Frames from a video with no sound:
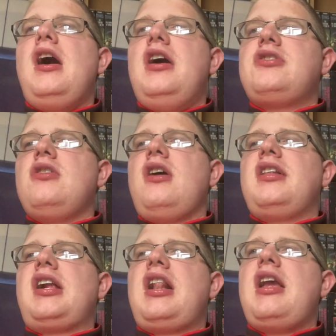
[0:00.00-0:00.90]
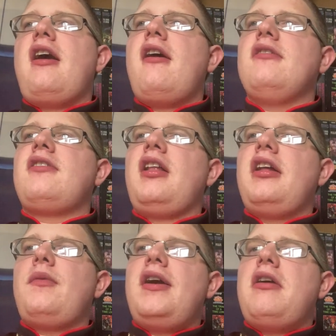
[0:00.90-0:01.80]
I do like the Klingons. I
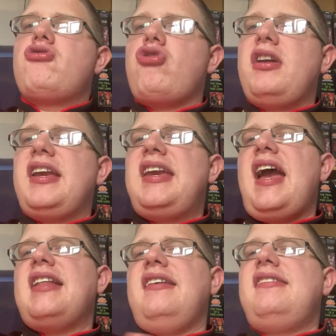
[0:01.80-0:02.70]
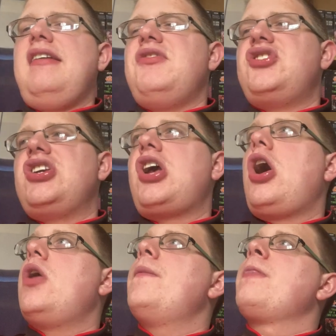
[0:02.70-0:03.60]
like the way they're trying to get this series to
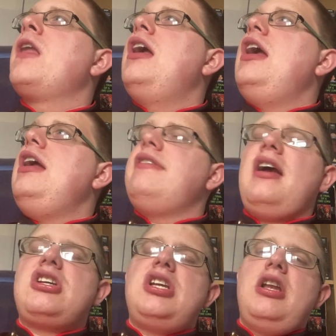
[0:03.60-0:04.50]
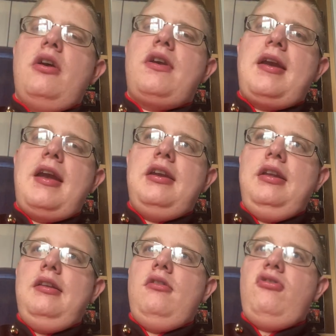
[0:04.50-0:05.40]
go. It's actually an
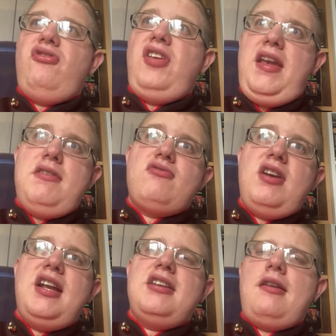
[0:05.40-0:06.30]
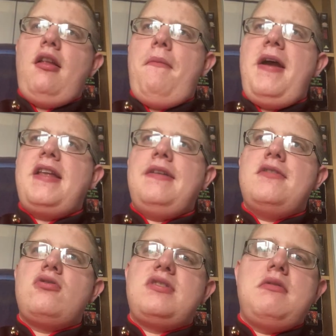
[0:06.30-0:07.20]
okay series, really. It's a lot better than the
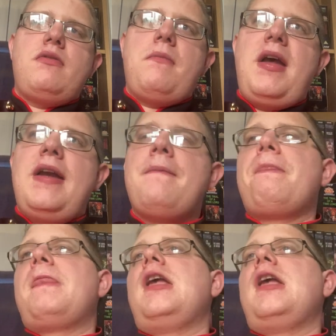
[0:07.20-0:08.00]
original series for me.